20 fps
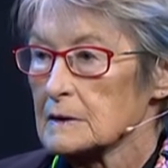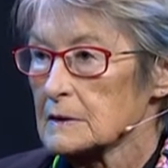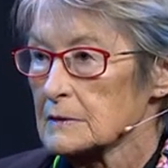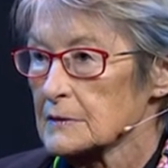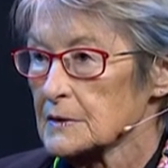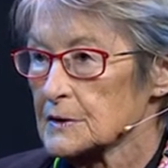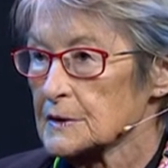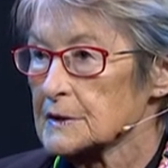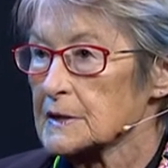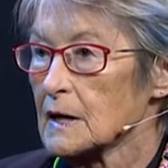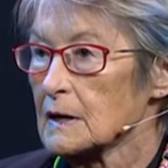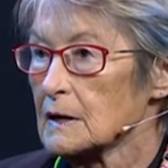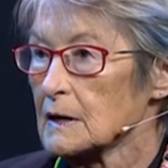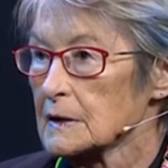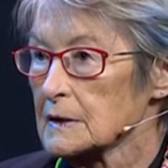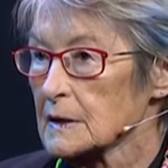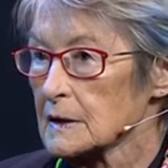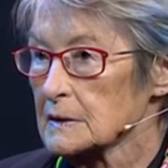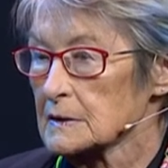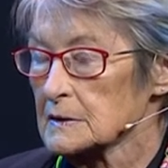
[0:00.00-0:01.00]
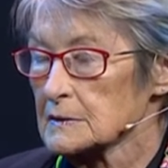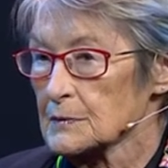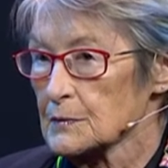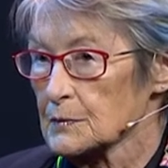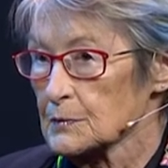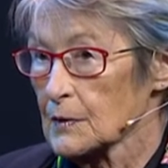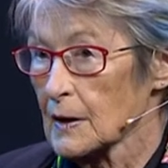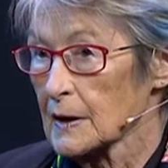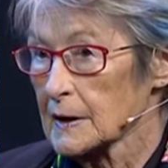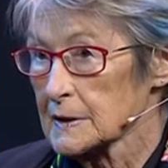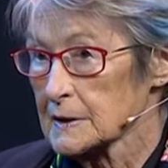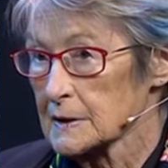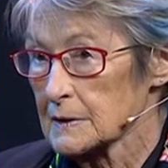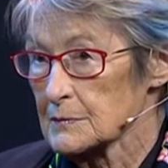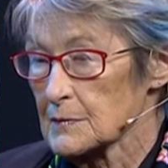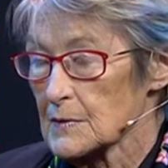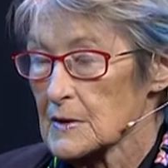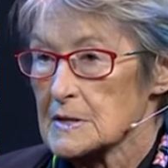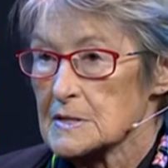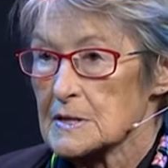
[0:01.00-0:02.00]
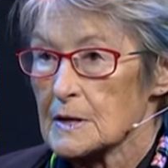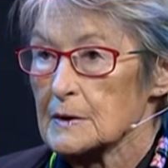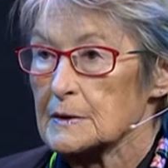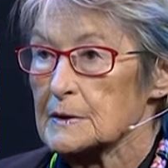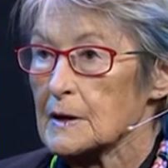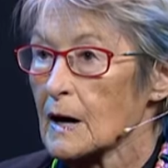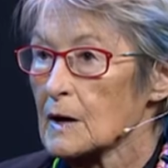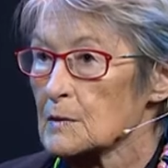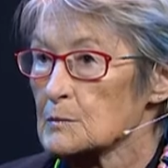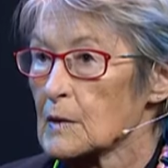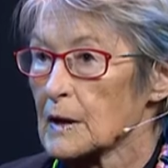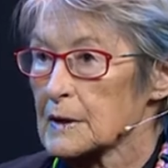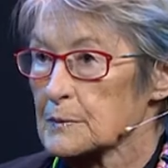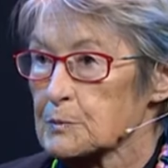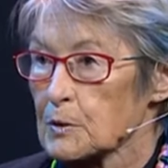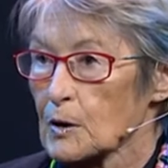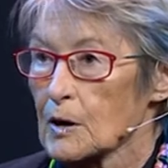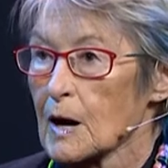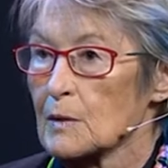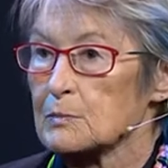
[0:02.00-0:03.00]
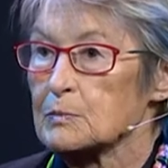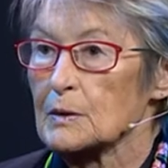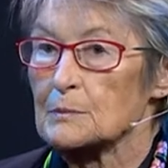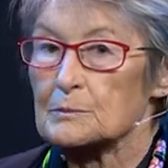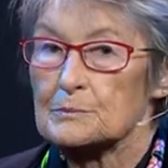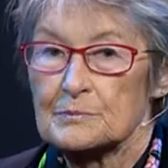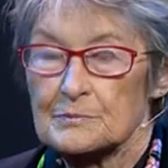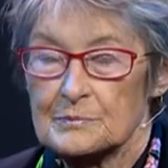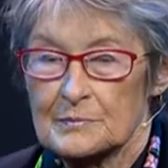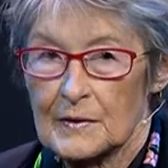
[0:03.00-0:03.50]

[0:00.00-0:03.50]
they're in Ghana, right? Not my problem.